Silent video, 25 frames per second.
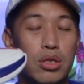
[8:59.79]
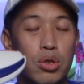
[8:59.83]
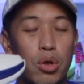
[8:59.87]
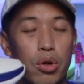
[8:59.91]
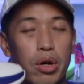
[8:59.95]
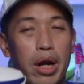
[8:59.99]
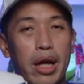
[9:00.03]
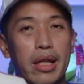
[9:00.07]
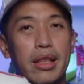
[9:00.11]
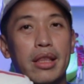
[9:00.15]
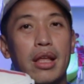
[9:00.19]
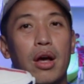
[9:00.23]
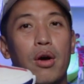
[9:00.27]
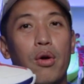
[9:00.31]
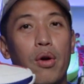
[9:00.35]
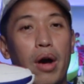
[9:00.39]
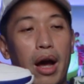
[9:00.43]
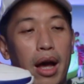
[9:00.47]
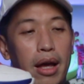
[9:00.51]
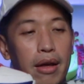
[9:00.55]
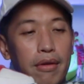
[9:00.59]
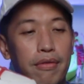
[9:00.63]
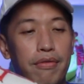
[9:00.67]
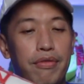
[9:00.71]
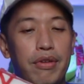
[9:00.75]
So right now
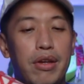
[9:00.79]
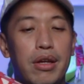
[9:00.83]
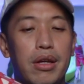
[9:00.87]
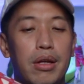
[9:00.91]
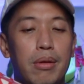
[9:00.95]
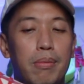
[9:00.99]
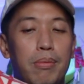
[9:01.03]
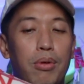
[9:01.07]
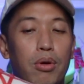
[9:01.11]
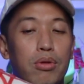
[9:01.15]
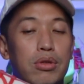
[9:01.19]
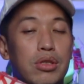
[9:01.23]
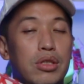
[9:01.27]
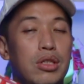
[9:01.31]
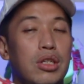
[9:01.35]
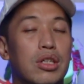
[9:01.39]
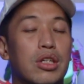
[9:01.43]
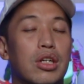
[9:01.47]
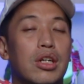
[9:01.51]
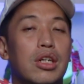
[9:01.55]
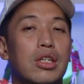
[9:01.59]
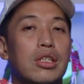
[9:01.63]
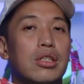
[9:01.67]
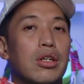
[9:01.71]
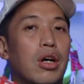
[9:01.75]
I feel both
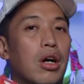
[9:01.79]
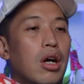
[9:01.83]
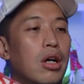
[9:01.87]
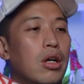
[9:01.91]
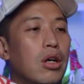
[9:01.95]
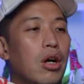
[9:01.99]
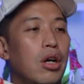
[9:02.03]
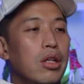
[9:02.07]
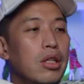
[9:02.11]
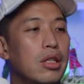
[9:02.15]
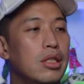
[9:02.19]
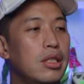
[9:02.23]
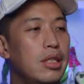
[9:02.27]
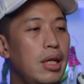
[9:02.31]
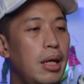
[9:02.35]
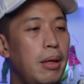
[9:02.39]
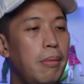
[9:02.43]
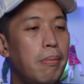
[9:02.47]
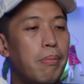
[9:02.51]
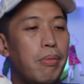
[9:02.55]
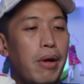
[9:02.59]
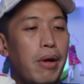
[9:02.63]
sneakers are on the same